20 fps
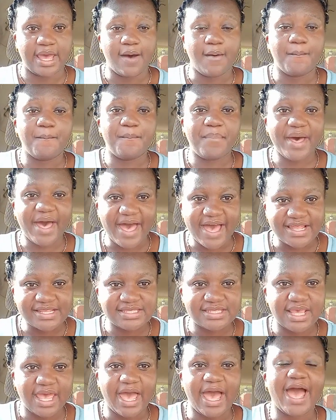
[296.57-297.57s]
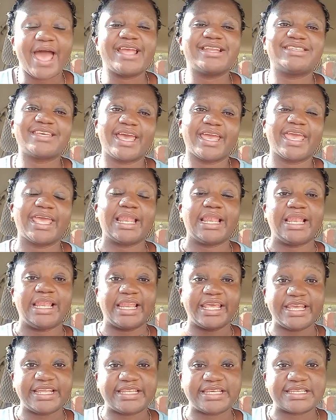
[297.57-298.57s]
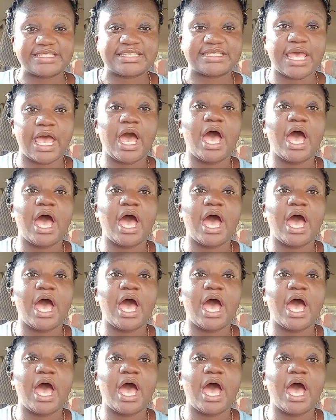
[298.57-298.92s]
but I target ladies